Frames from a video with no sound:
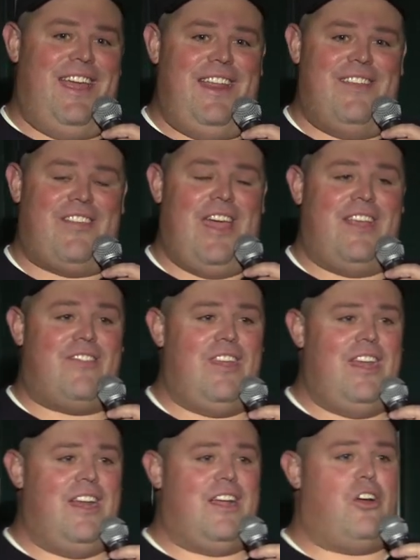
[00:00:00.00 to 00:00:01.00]
and he's like
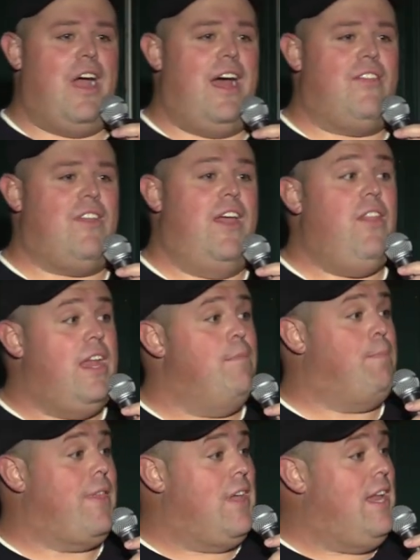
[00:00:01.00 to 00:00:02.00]
slid it across, and
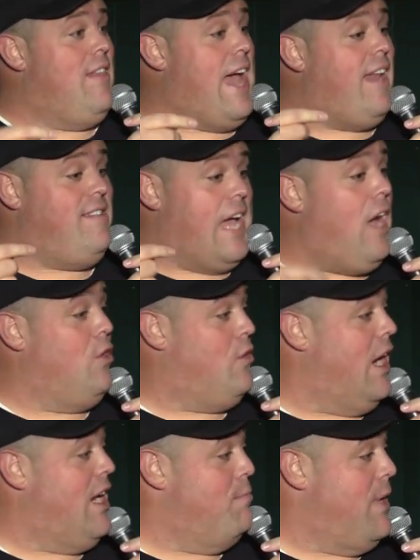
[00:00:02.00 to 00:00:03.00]
then but then that
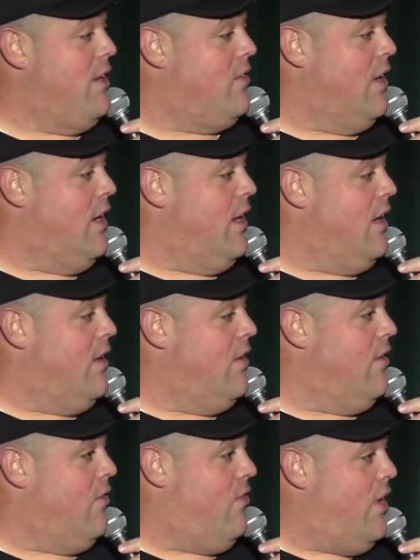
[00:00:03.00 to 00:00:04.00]
downgraded me to
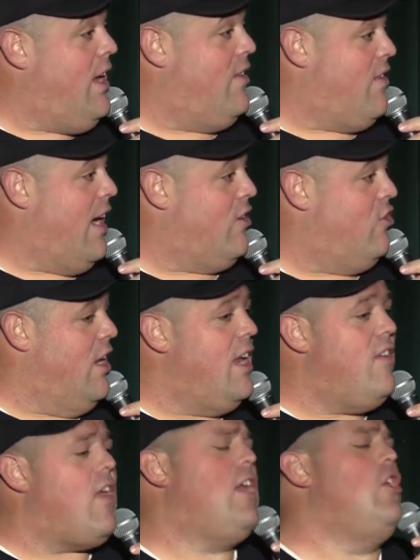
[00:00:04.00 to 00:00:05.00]
C section, and
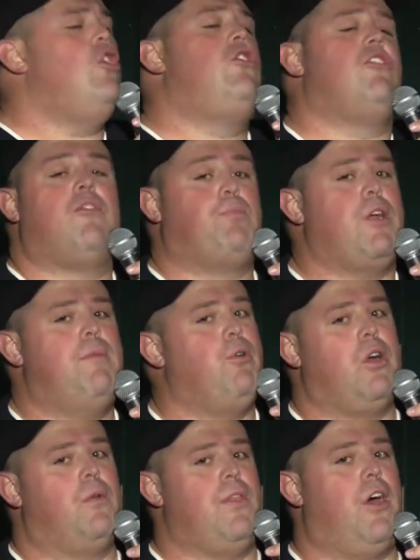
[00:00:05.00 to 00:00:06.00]
he's like, you can just pre
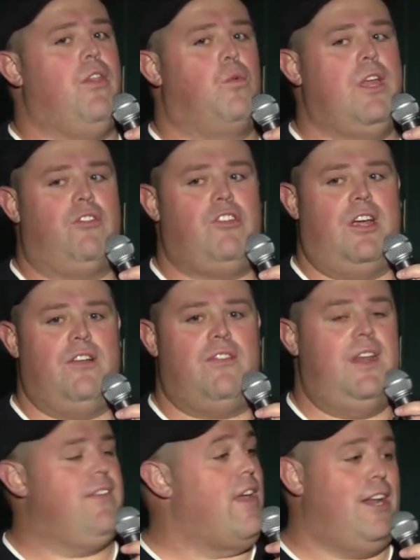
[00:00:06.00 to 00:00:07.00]
board with all the wheelchairs,
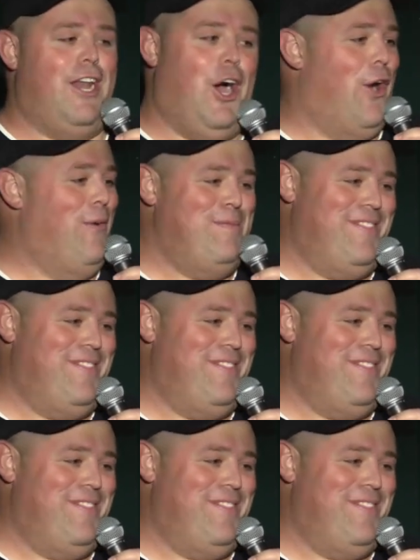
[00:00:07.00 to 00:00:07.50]
and I was like, no.